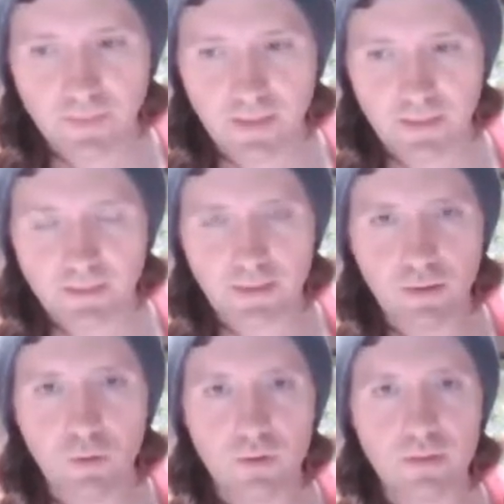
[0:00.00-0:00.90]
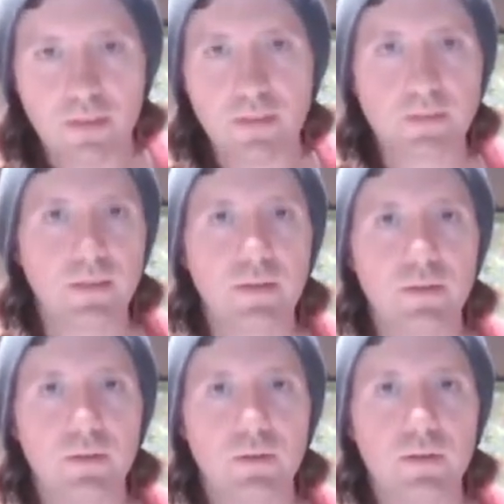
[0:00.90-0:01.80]
it's like Horton Hears a
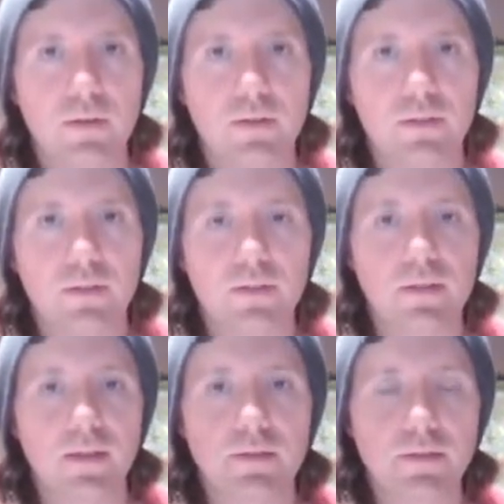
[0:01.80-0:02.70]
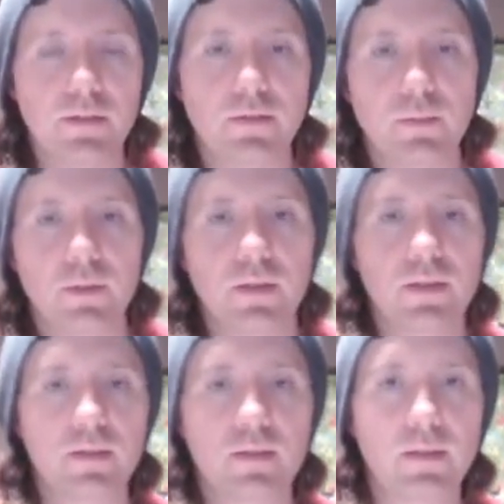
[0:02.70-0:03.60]
Who, the Dr. Seuss book
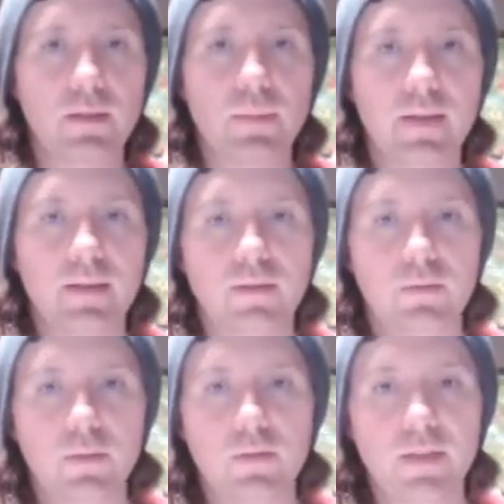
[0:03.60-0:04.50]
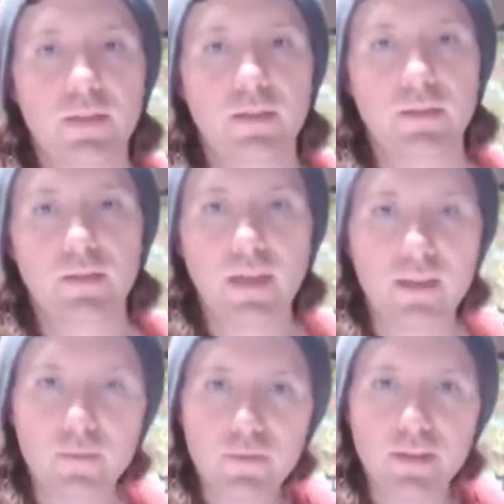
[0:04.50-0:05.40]
that they made into a movie. You know, the
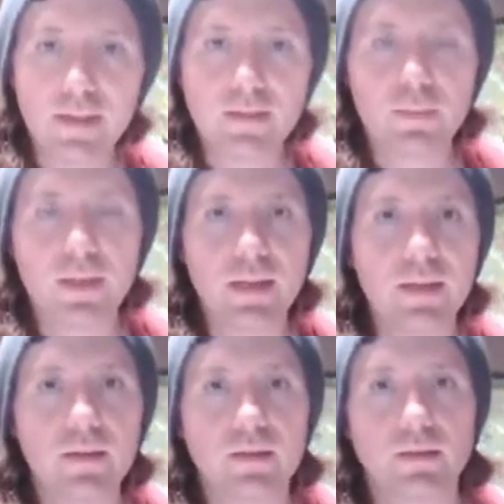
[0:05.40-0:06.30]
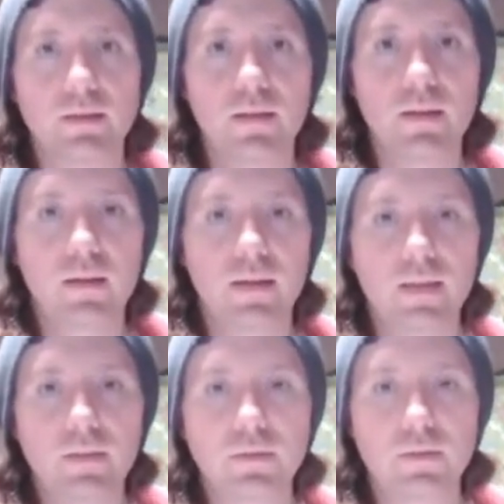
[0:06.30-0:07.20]
elephant, he had the big ears, and
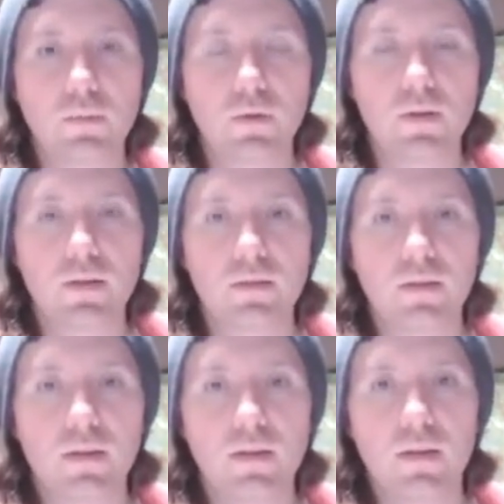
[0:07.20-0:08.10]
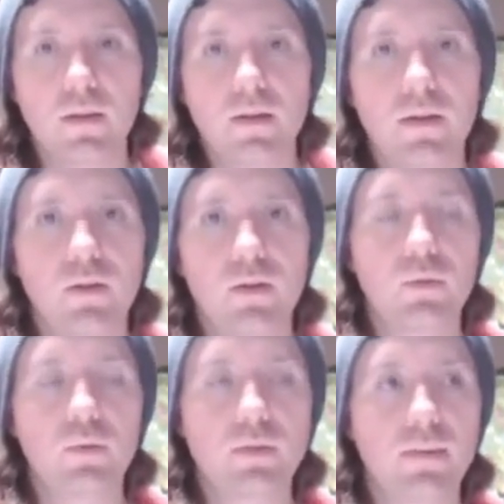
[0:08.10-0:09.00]
he was the one who
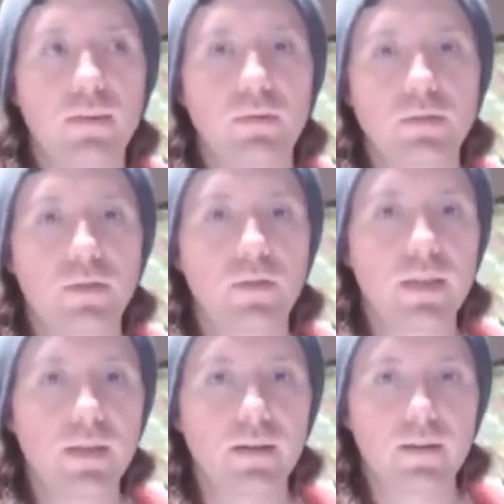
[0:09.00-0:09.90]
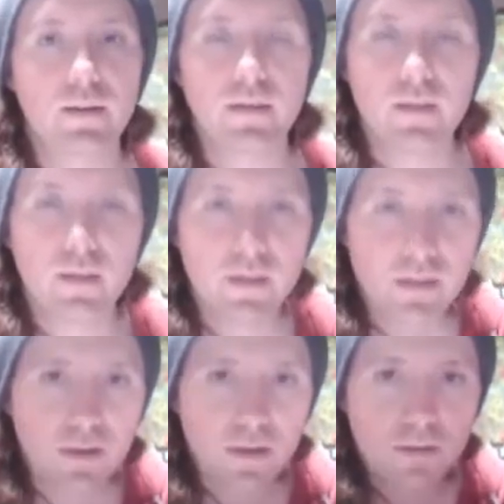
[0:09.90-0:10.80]
was able to hear
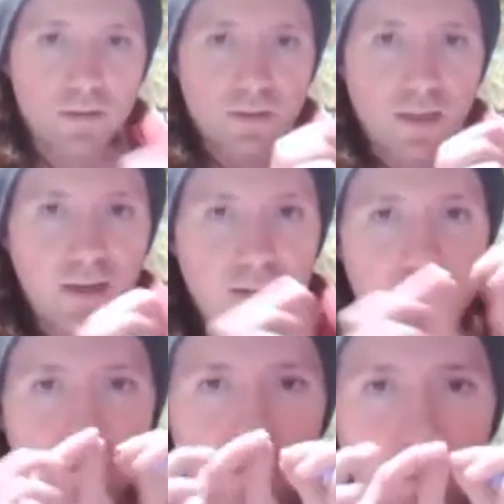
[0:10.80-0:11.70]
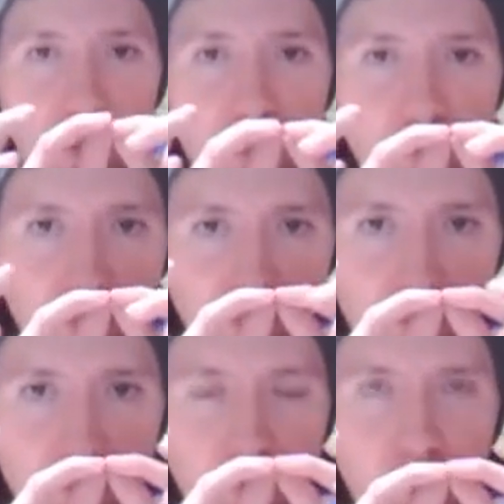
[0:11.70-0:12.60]
the tiny little people
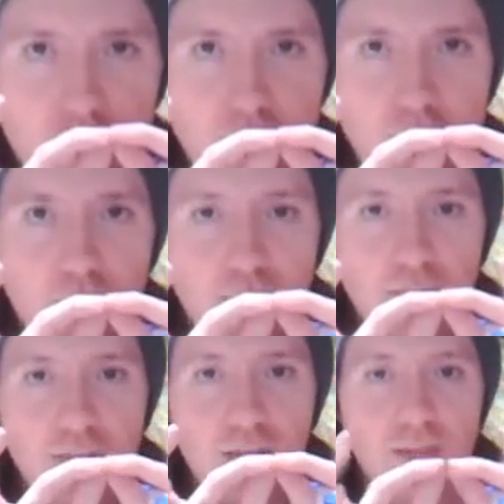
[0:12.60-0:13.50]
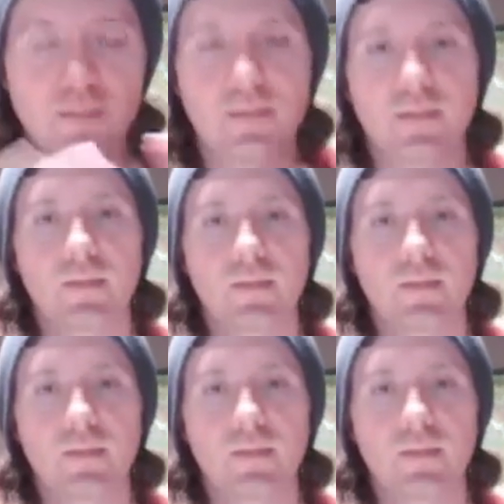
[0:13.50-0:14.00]
on the speck of dust.